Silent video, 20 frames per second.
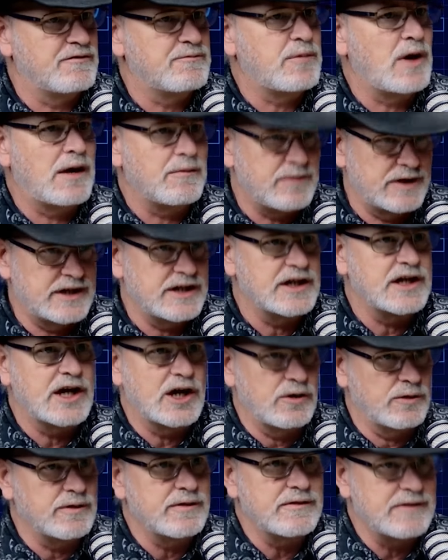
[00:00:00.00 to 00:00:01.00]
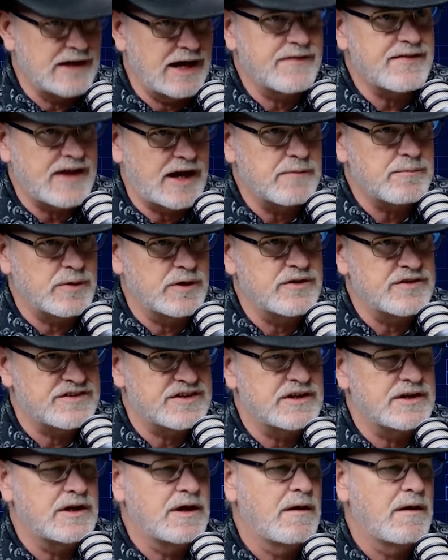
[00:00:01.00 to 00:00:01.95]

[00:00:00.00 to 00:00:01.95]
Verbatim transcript: probably to go get that person